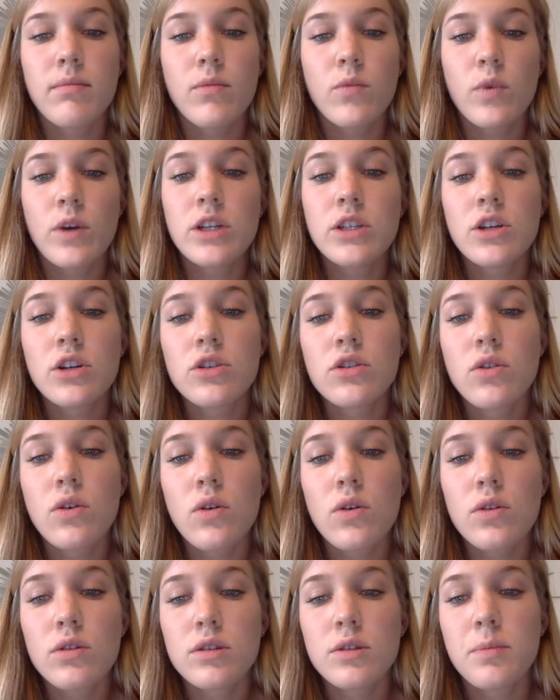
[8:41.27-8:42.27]
research
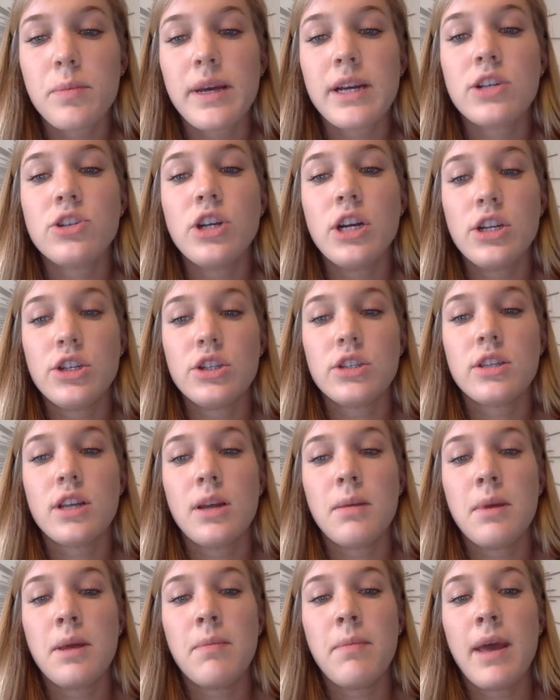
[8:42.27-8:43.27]
goals, big changes
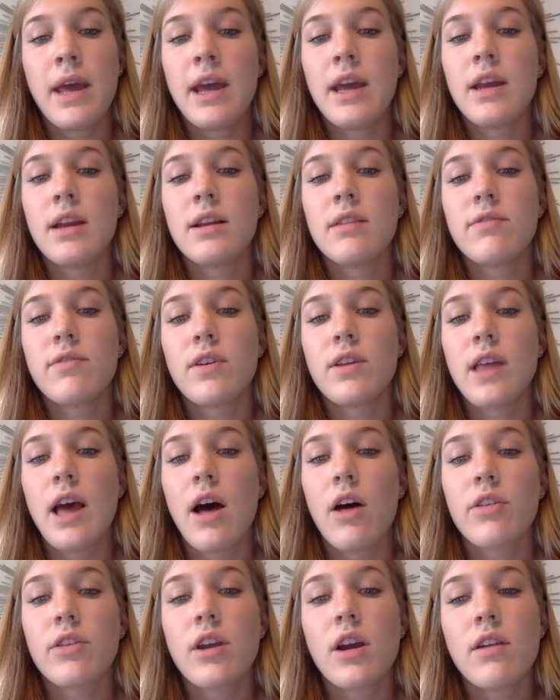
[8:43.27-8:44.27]
could be made for the
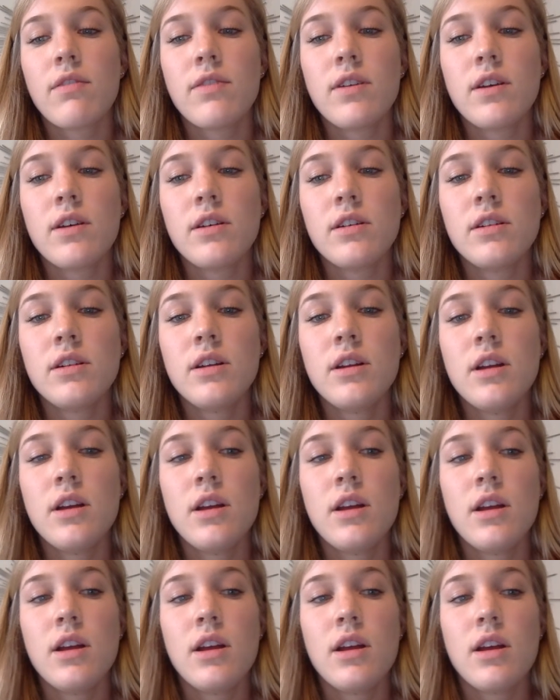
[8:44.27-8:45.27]
healthcare field.
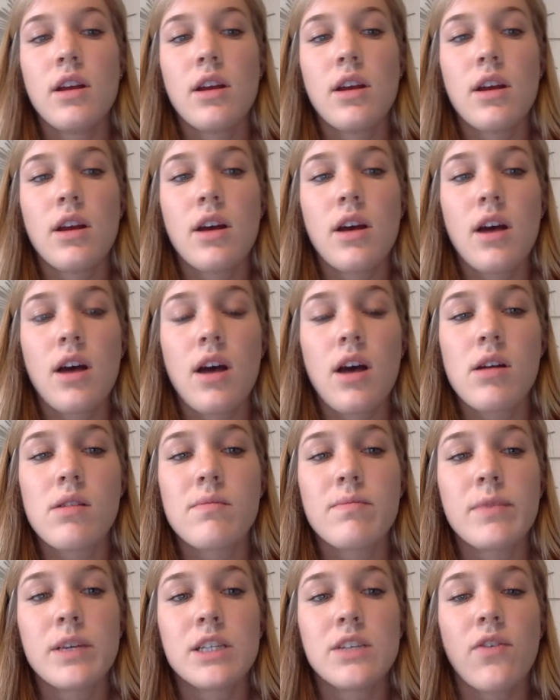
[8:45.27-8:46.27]

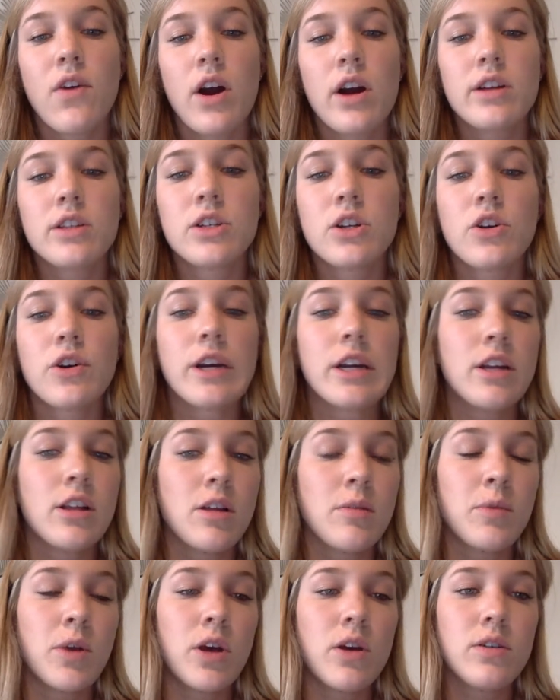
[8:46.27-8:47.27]
As far as
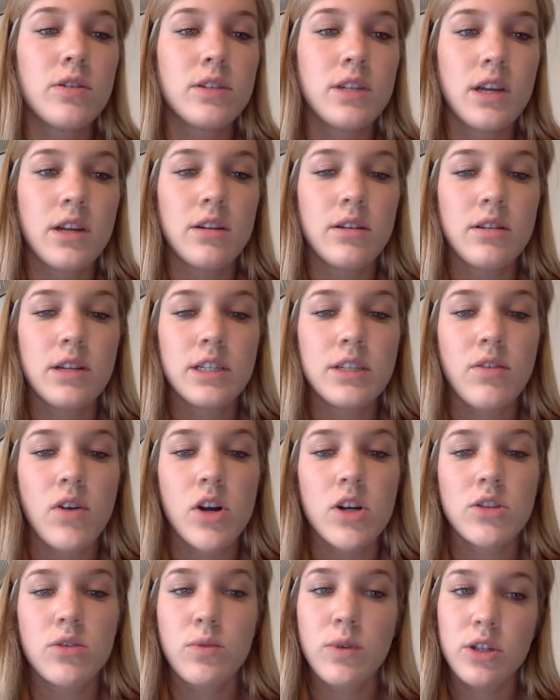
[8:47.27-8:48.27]
curriculum goes and as far
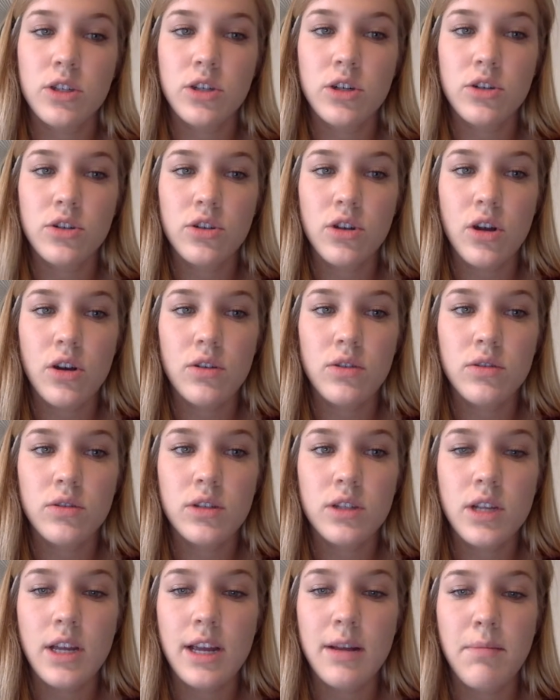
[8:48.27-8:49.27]
as research
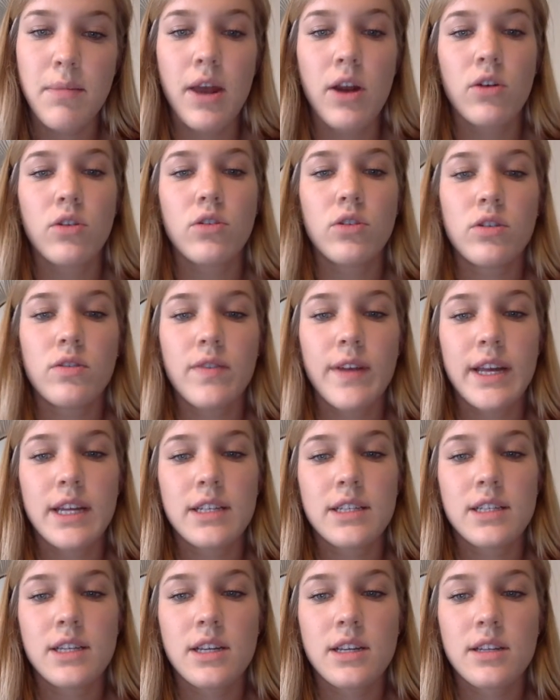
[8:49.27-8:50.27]
goes and medical
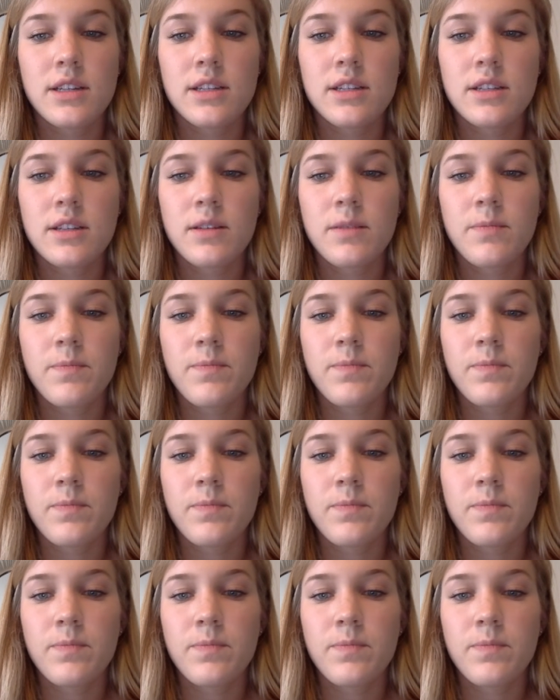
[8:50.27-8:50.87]
advances.